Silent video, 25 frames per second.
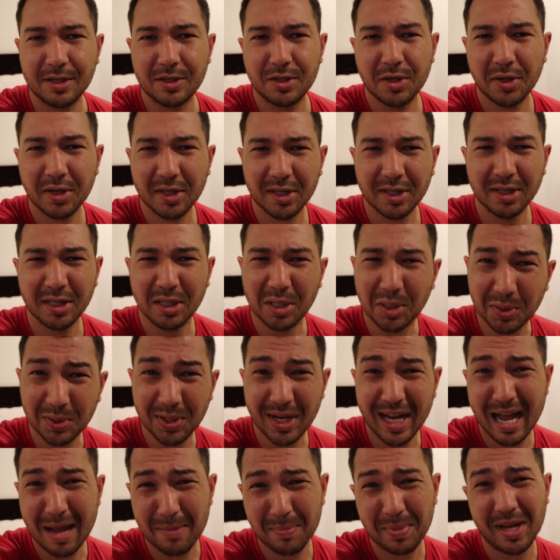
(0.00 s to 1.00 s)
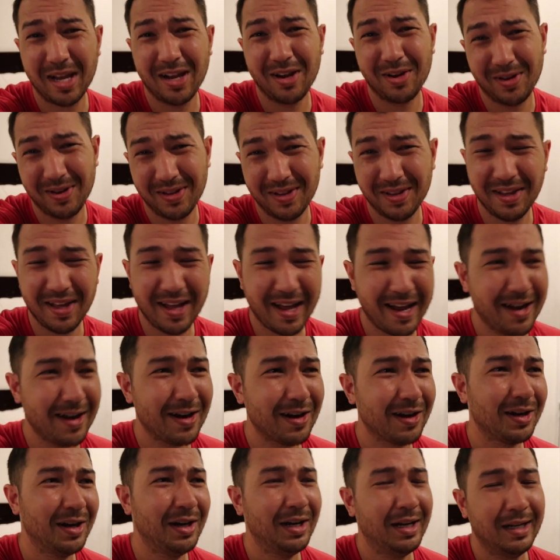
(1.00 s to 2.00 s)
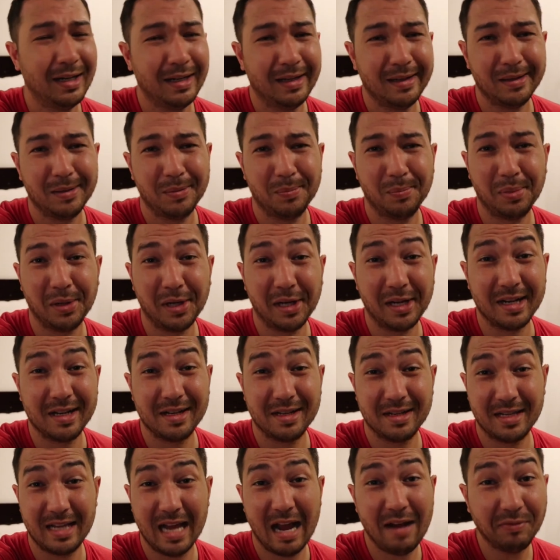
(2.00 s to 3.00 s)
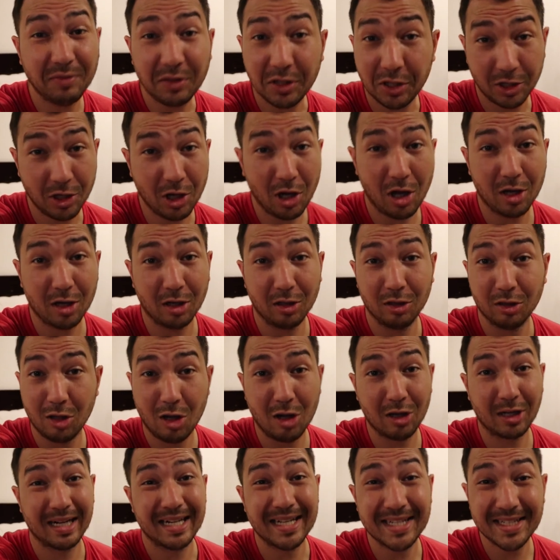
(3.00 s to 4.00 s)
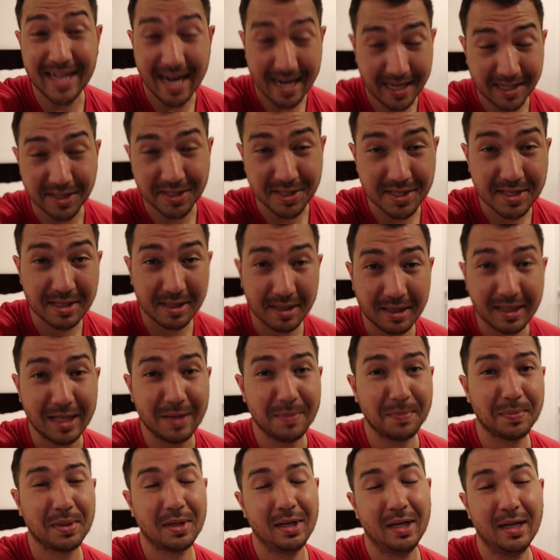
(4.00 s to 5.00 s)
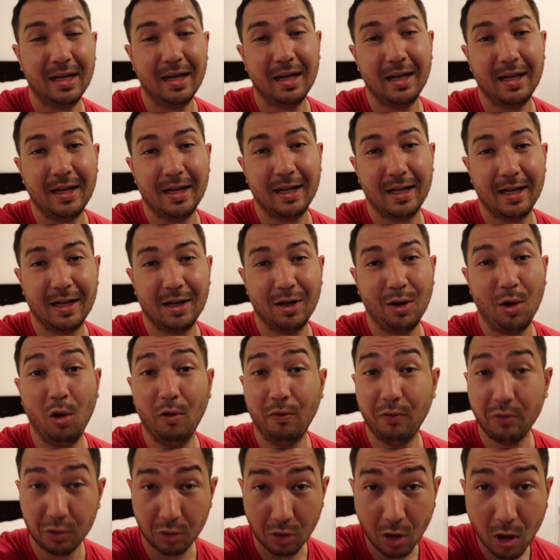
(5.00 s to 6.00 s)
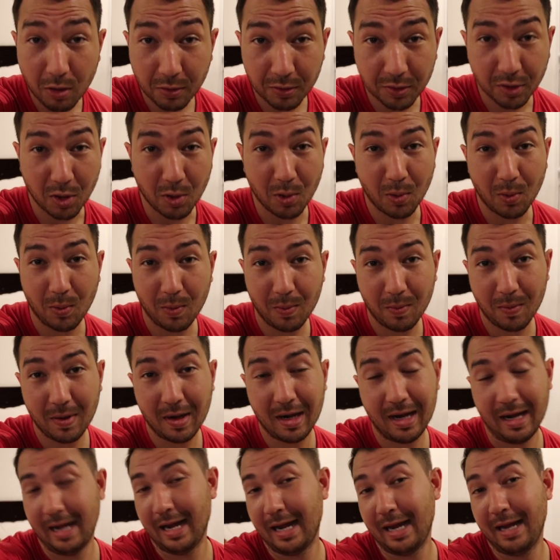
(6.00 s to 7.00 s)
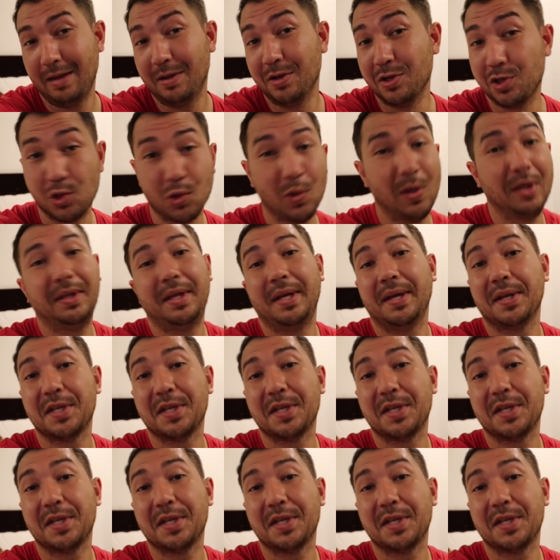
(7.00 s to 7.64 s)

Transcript: took a little nap here and there, but definitely not a long extended sleep. Uh, overall though, I enjoyed the